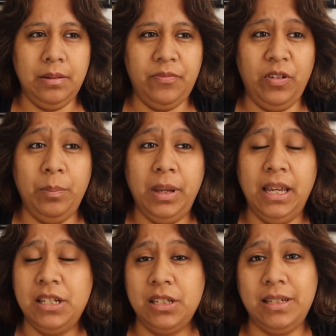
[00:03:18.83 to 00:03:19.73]
for me,
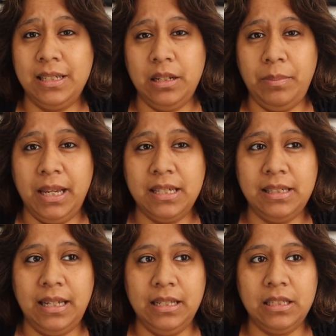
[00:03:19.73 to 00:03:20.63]
it just doesn't make
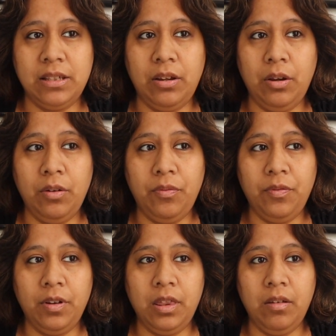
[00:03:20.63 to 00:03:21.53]
sense
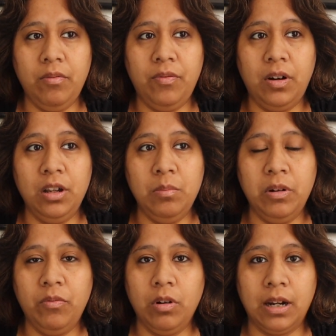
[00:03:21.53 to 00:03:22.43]
for the volume
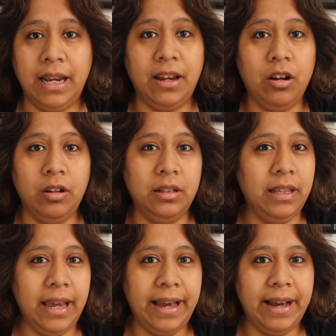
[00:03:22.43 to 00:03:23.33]
of work I
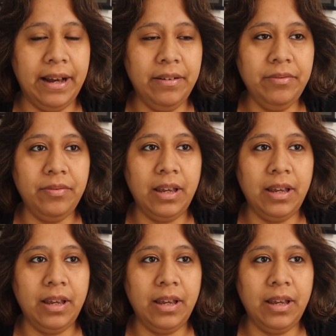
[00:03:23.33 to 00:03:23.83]
currently have.